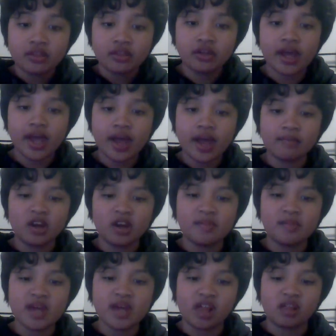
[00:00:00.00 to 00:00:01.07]
Today I'm going
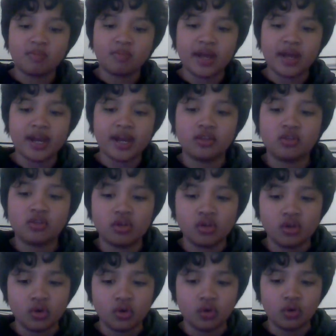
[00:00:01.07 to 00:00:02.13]
to be explaining to
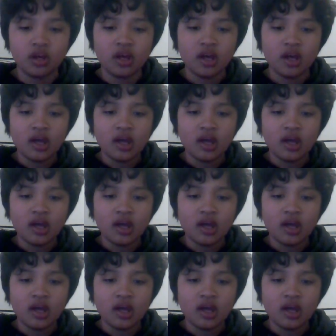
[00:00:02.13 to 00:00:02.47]
you